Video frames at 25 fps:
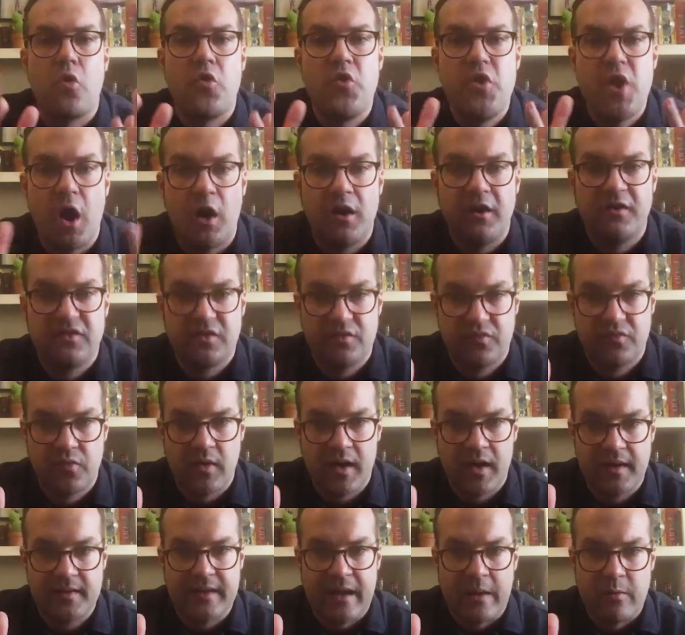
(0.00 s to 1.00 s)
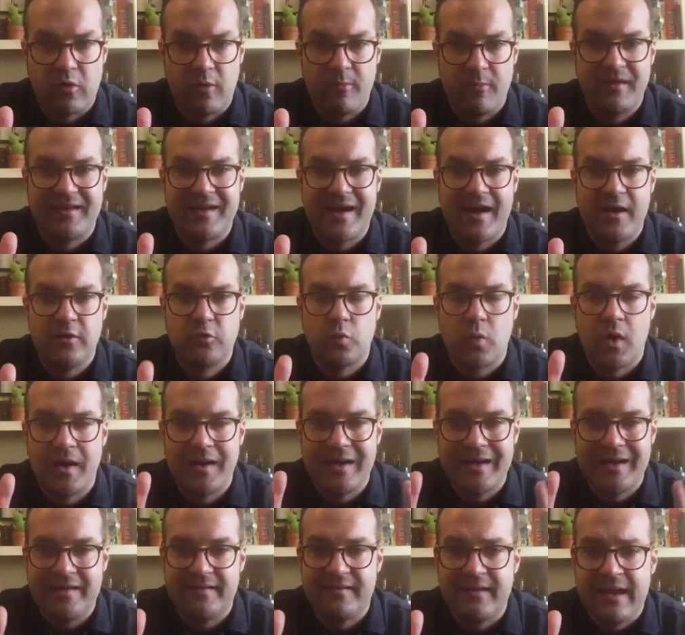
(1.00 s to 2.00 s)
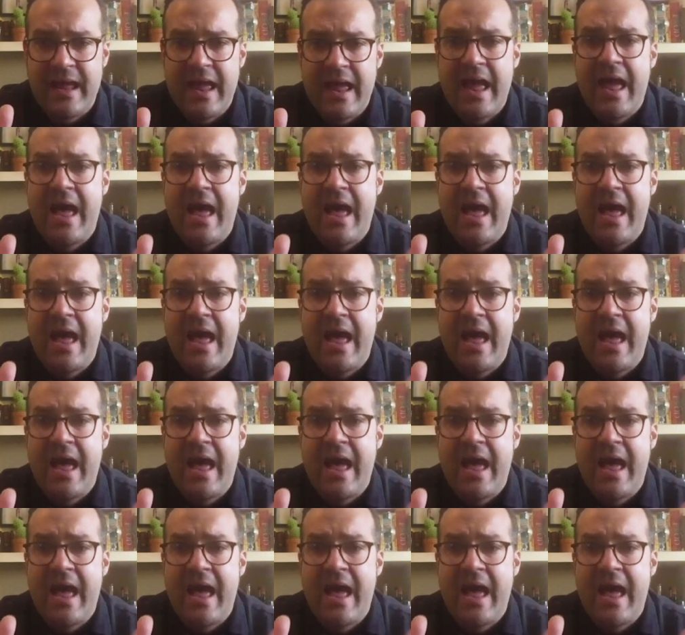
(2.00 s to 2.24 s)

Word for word: knowledge of what aromatized wine is,